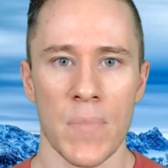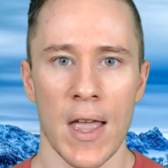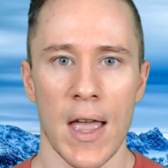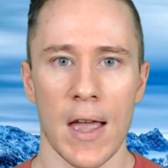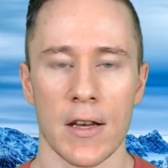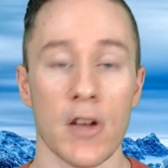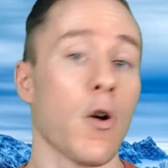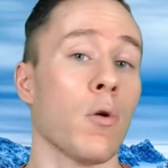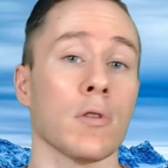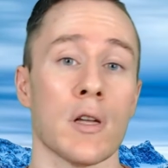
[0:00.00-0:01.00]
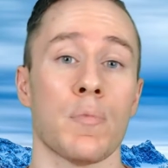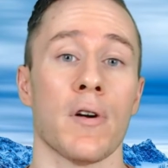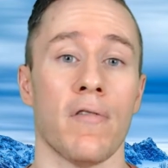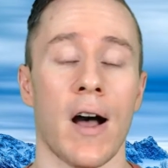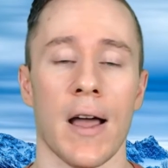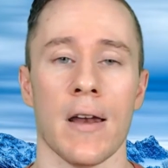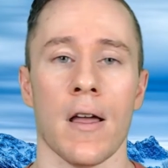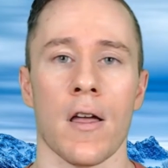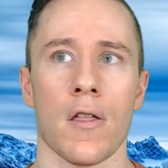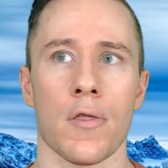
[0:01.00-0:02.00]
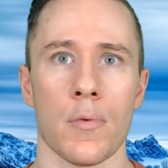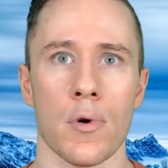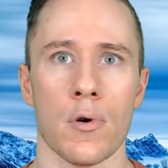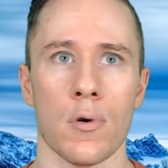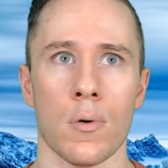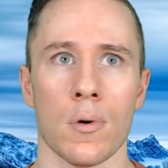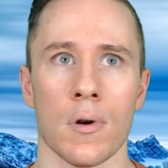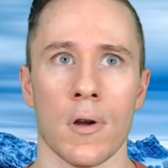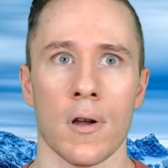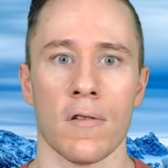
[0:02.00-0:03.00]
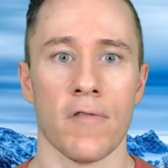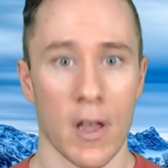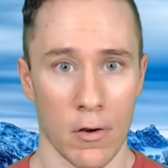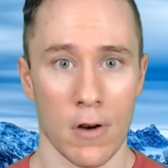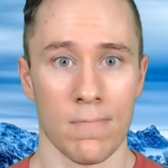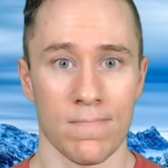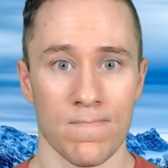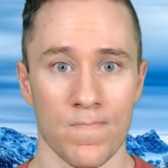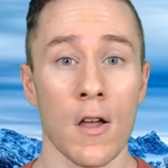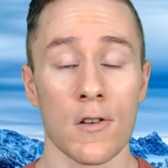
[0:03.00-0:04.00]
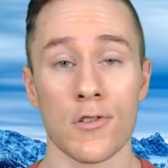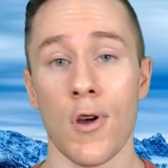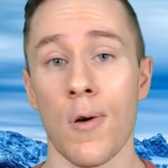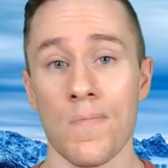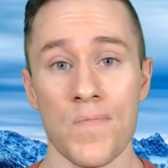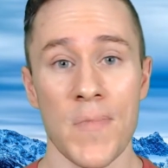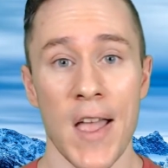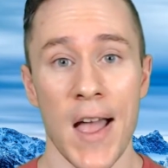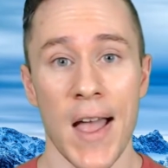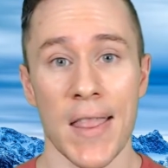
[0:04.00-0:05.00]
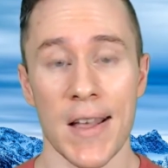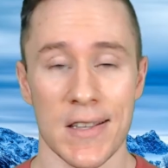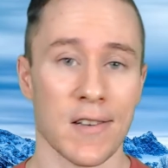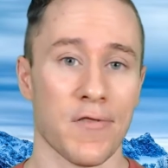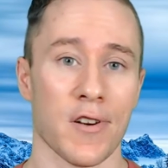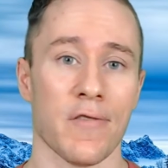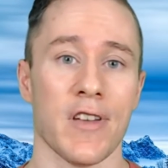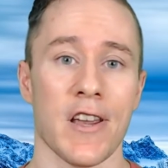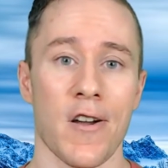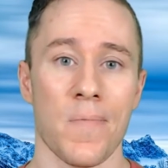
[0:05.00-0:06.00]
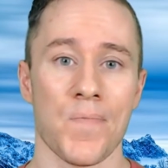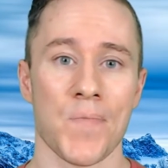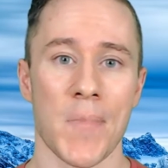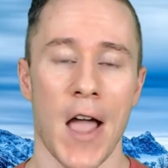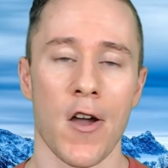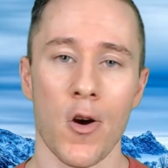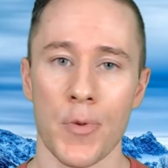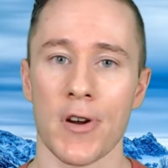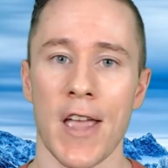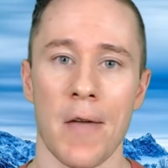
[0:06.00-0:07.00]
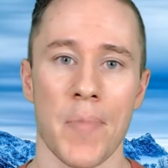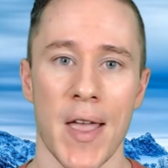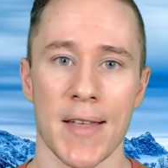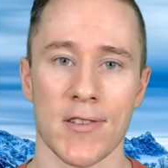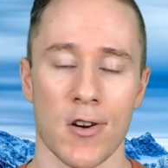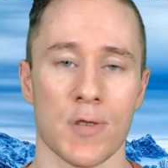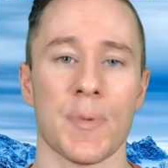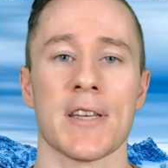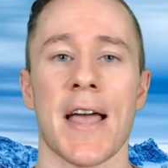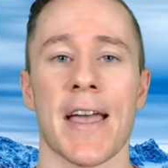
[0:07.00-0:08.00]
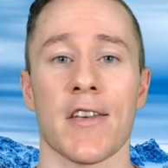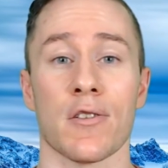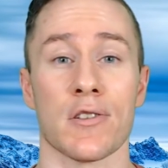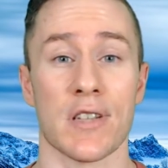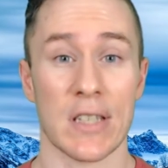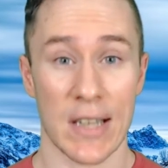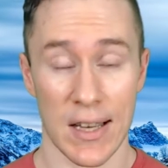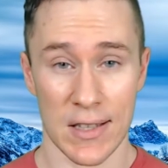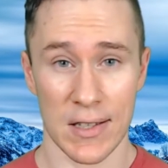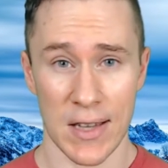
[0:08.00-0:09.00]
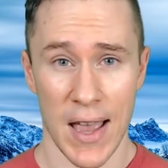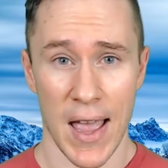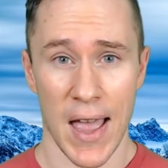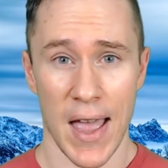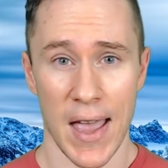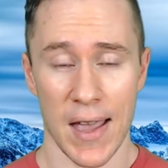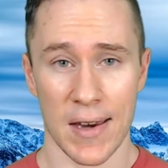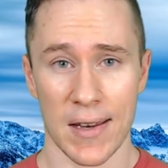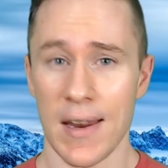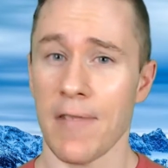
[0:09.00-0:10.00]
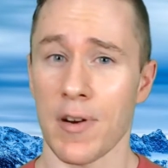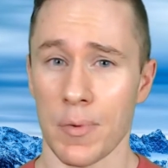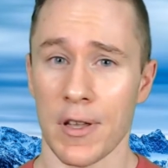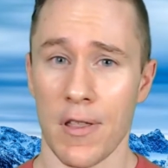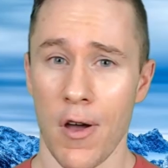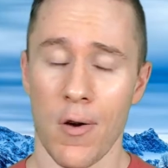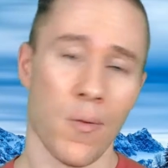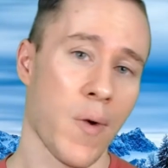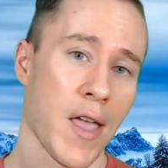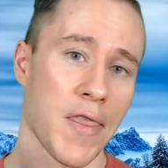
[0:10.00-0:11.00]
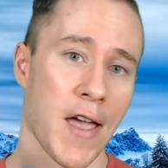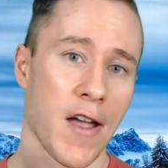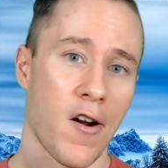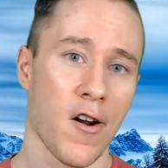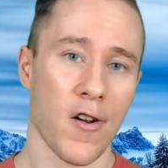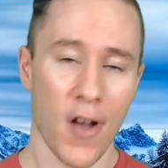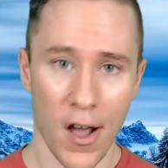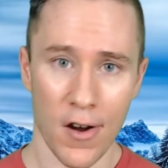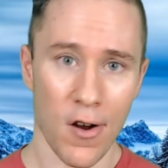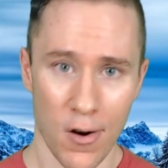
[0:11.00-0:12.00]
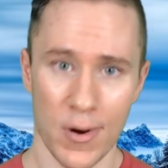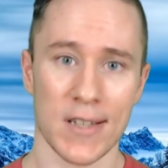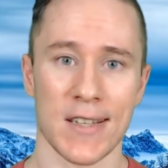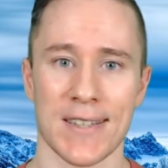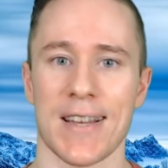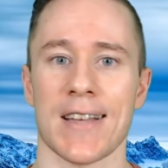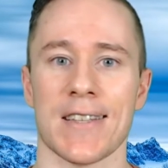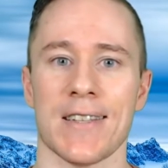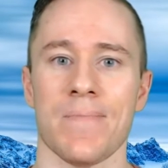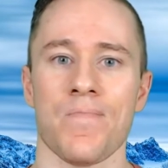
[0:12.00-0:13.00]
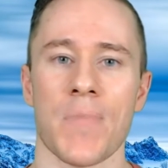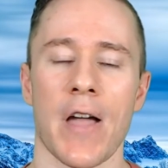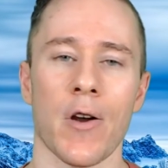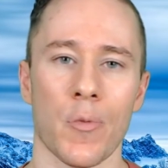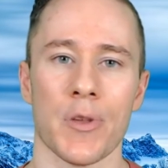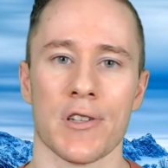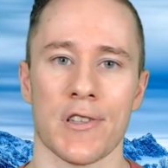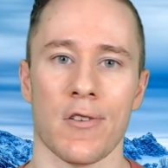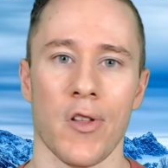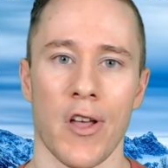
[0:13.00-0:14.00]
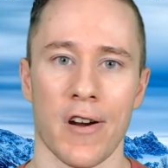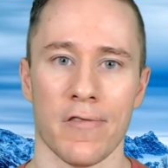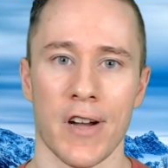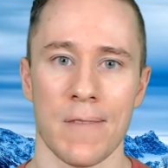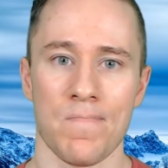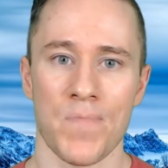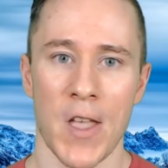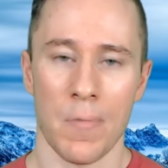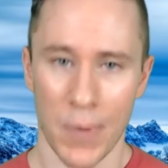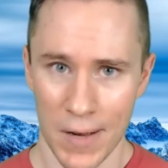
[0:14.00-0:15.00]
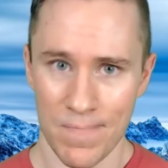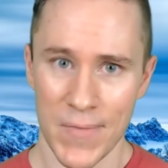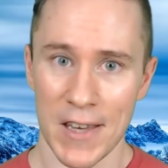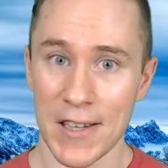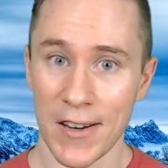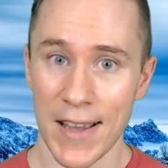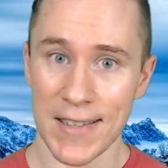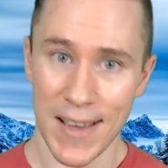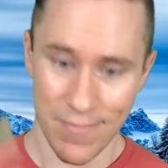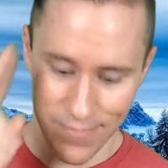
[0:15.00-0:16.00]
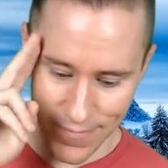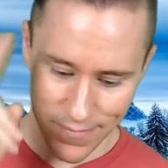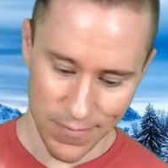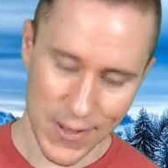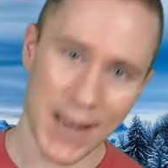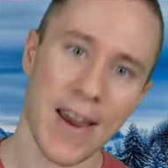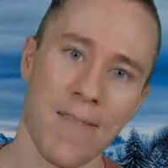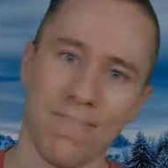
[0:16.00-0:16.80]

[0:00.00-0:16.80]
and can only provide through failure. So that's it for the video. I hope your campaigns are spectacular successes, and inevitably though, when they are not always successes, I hope they're still a lot of fun. But until next time, take care.